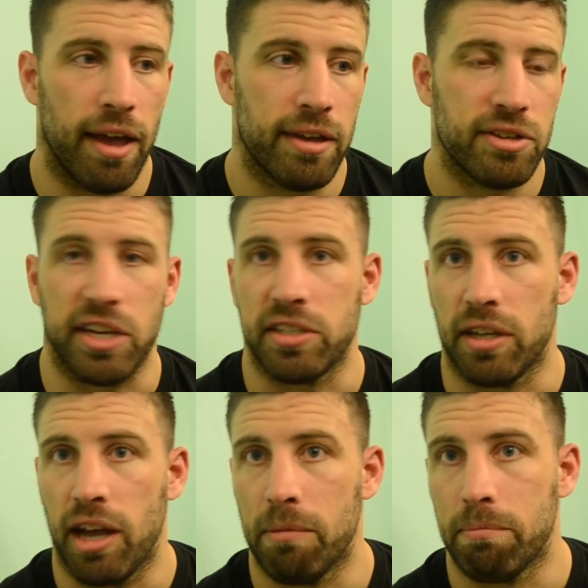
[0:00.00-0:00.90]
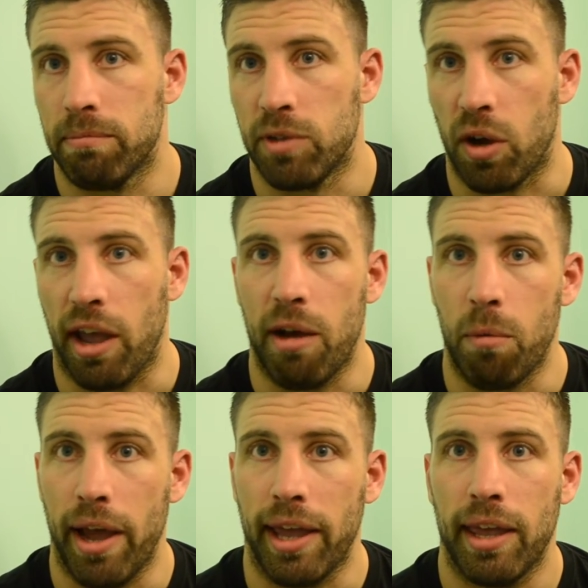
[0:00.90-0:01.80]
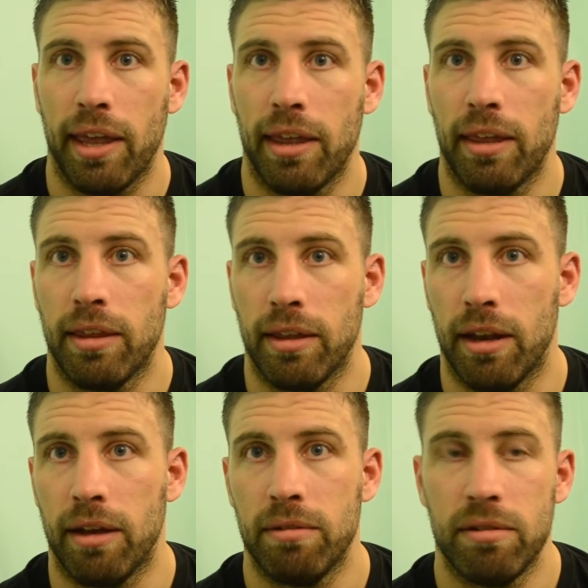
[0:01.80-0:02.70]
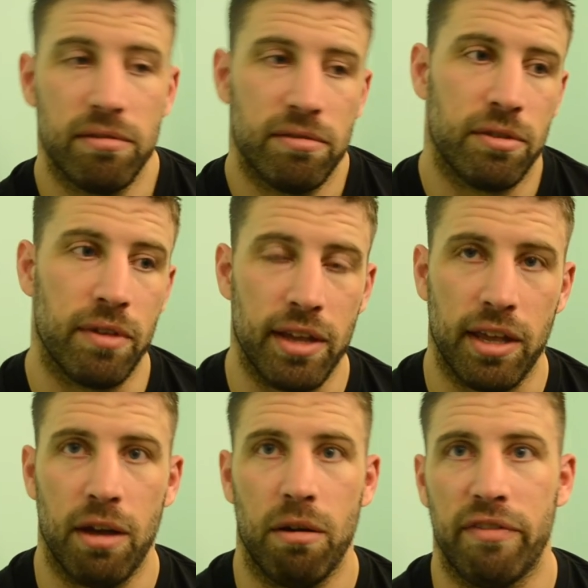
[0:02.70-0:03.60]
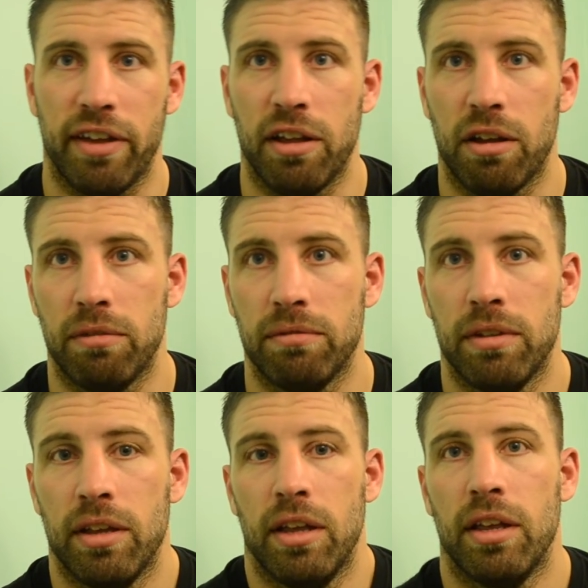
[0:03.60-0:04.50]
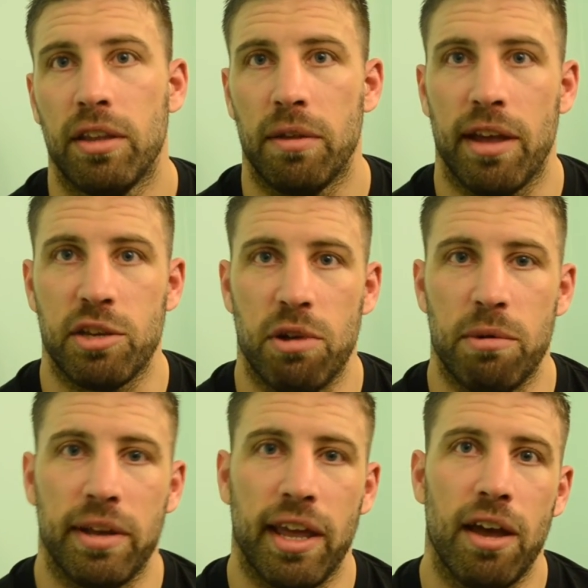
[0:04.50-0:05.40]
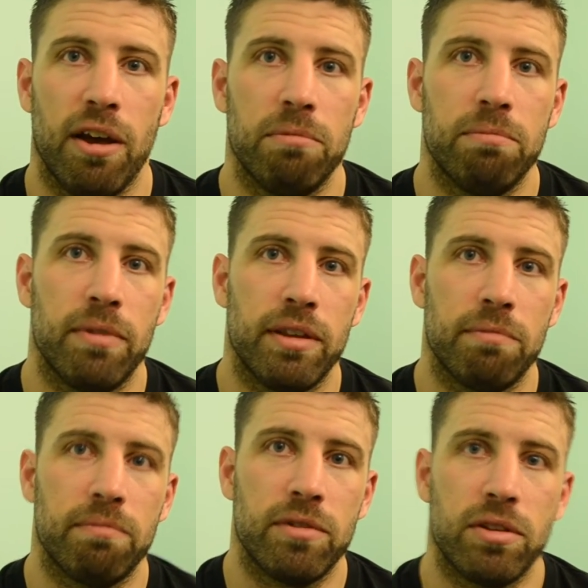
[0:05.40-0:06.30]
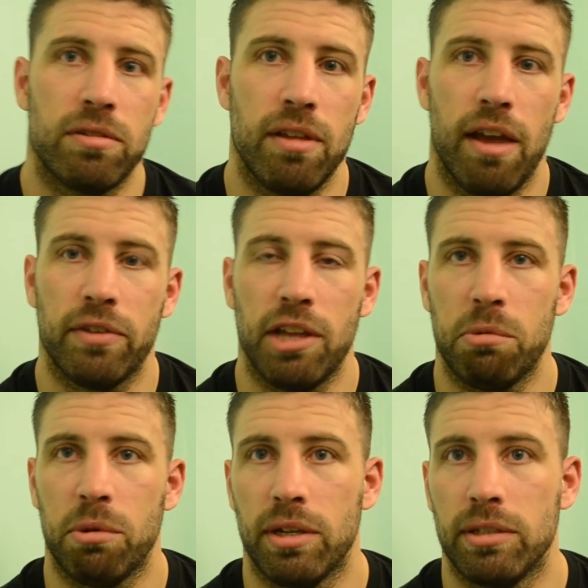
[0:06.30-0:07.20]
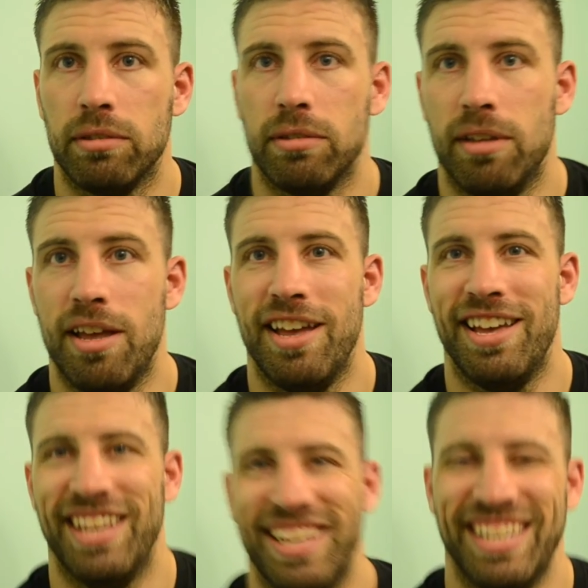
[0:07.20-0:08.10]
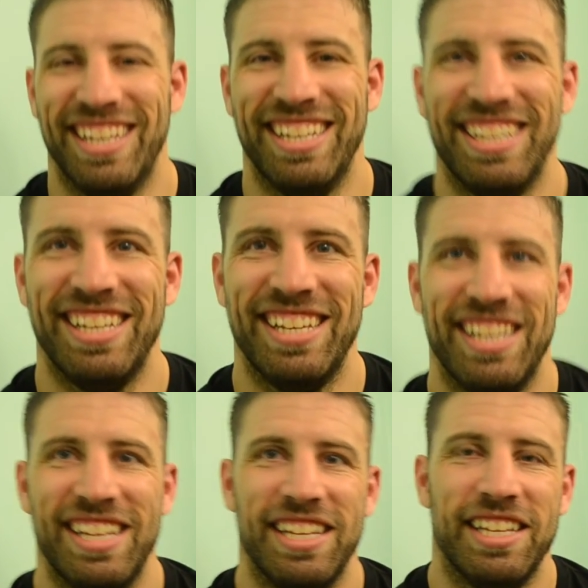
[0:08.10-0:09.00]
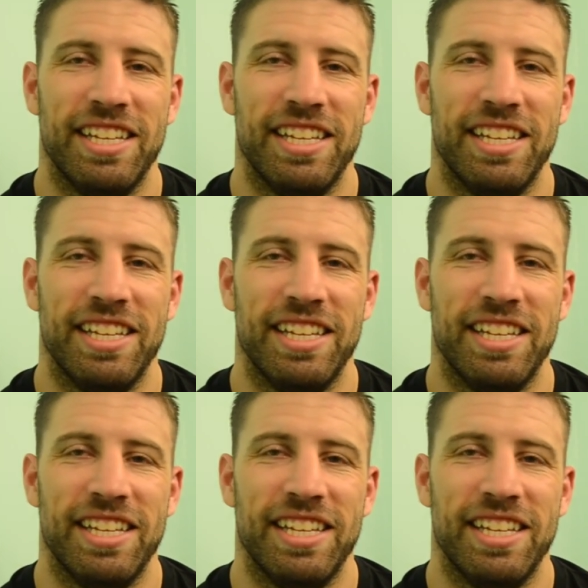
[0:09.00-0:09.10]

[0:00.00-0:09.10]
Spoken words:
Sexton can't not get a wank, you know. So there you go, I think I'll go and do that as well when I get home and just have a double one.